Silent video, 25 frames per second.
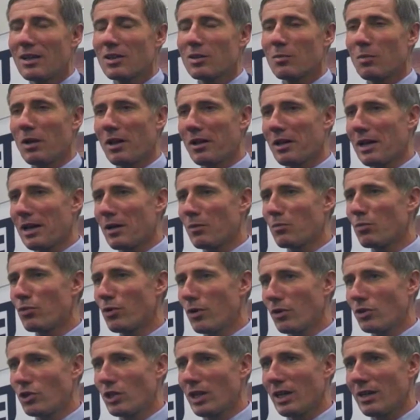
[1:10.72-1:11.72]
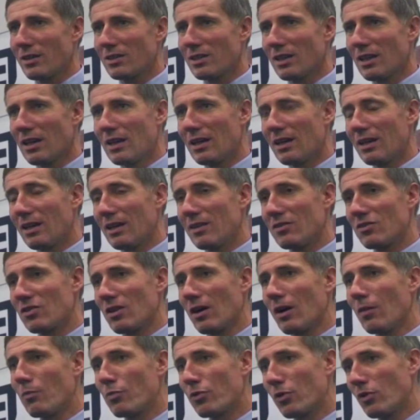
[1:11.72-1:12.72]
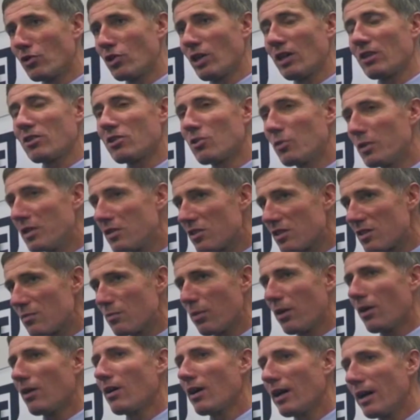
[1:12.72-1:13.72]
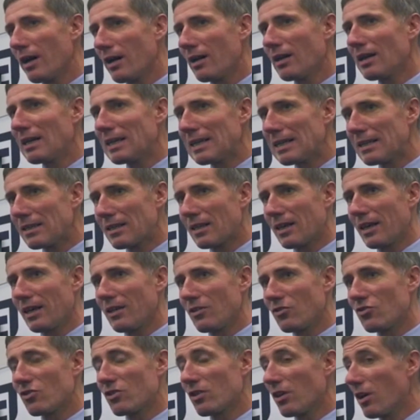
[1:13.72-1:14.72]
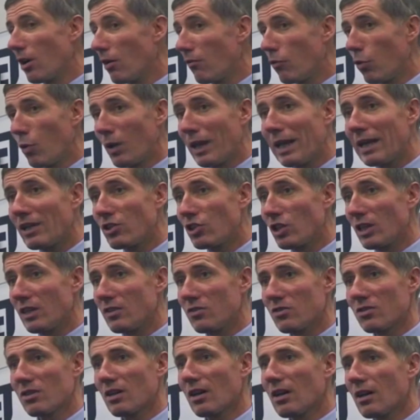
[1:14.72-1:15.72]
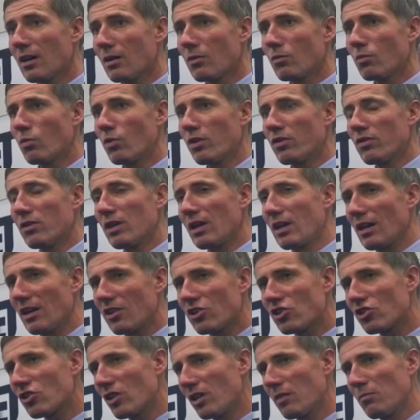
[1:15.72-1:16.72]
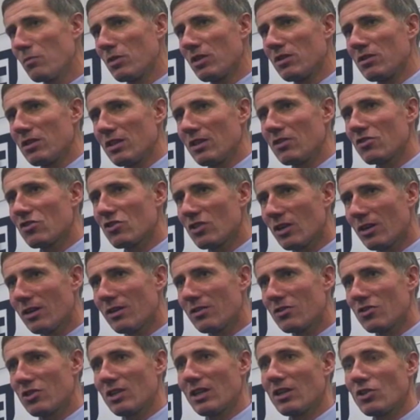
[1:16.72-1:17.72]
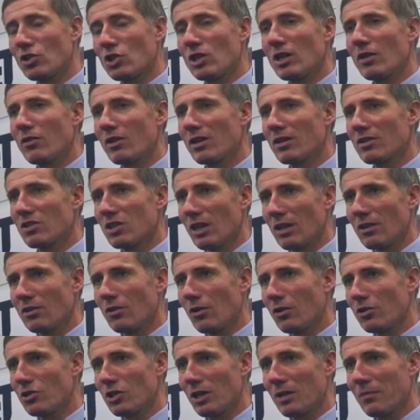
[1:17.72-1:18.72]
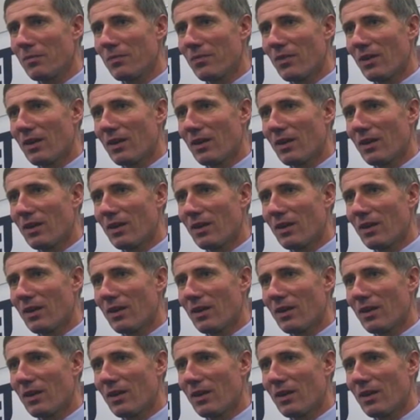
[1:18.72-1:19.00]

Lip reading: The Bloodhound project is a project to inspire kids of all ages with the excitement in science and engineering and technology.